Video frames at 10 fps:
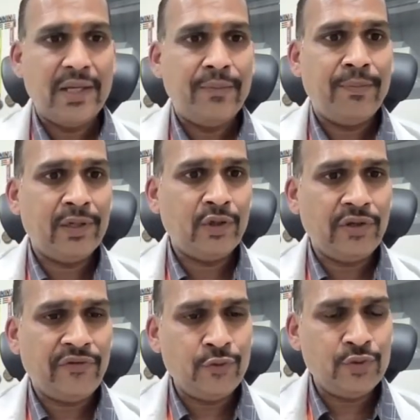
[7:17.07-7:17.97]
But
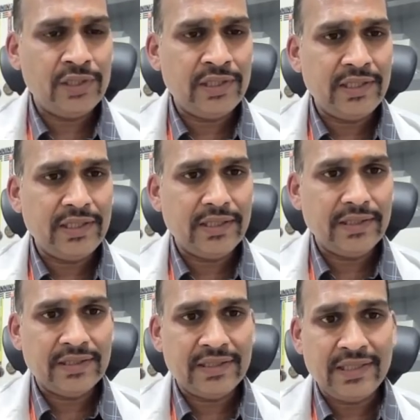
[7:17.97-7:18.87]
if you
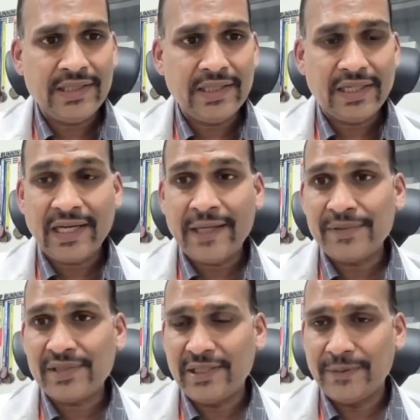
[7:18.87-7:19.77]
see REM
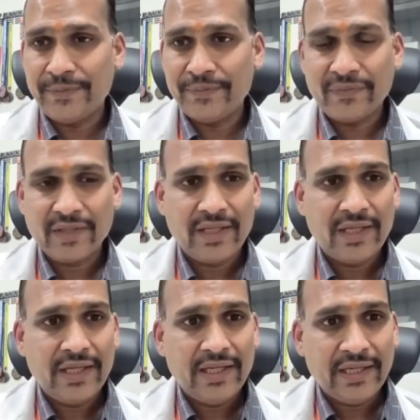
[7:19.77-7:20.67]
sleep,
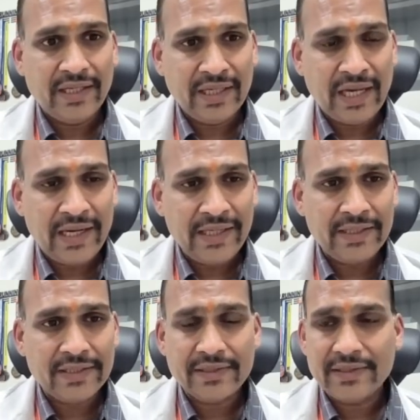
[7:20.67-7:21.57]
in
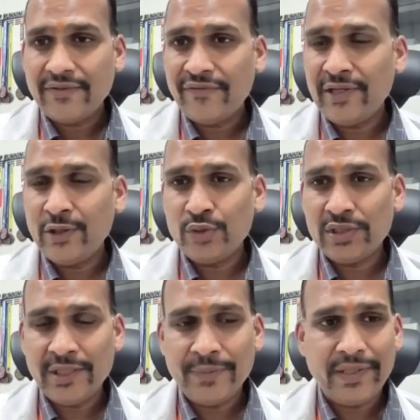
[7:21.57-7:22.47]
night, when you
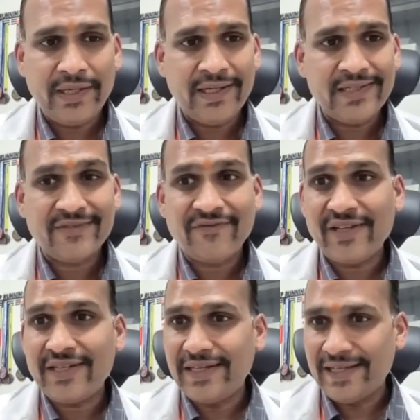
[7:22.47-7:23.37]
sleep, it is
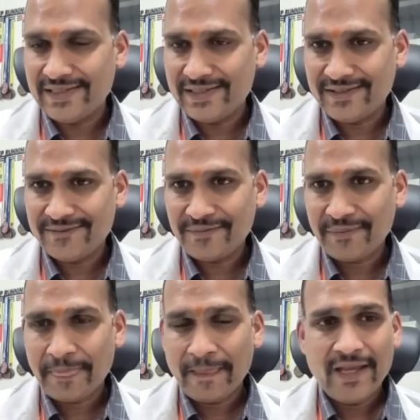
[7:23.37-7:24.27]
very less.
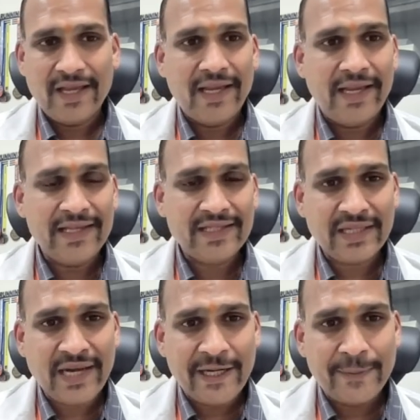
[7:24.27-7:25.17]
As
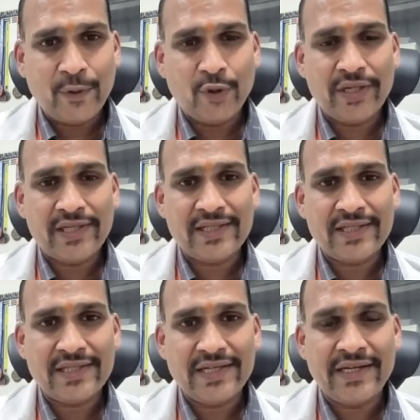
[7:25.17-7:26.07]
night
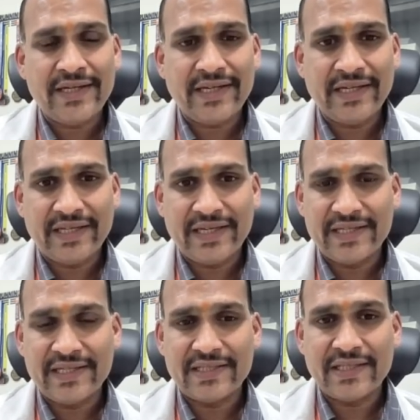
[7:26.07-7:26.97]
progresses, it
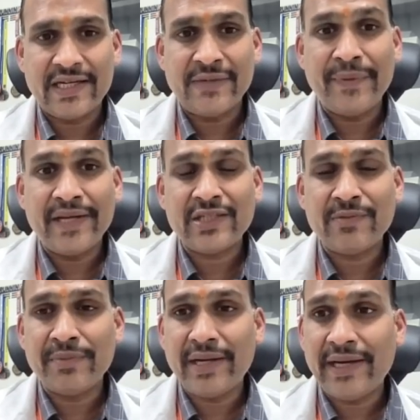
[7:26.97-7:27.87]
increases in
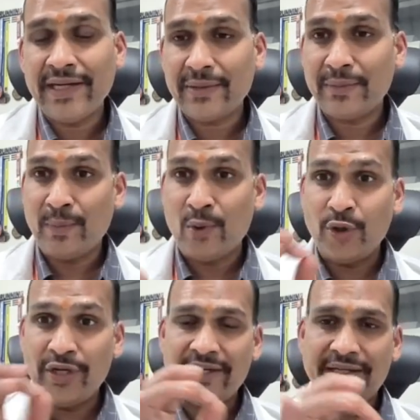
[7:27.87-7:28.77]
maximum at
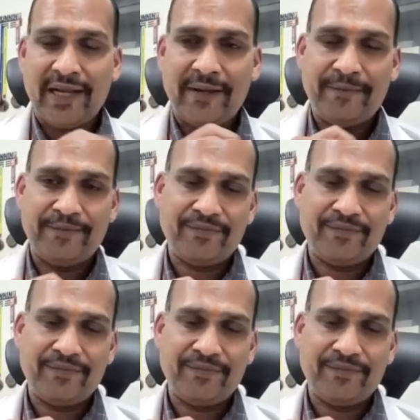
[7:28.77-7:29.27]
morning time.